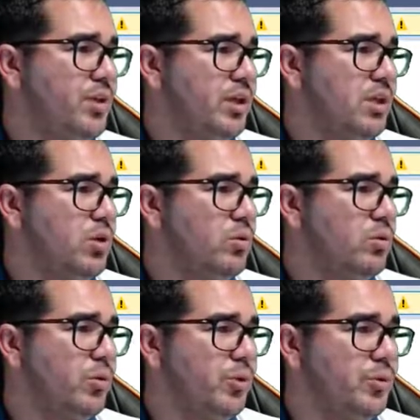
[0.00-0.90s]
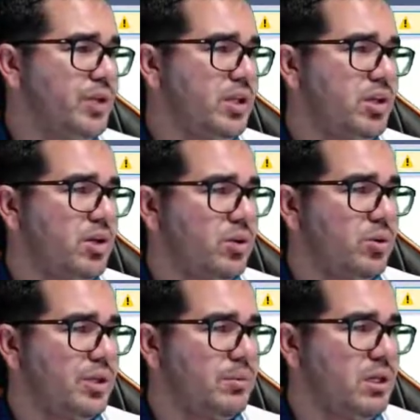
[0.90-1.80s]
new routine here, gonna
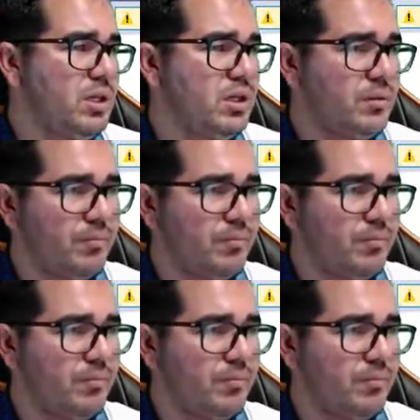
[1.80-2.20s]
be,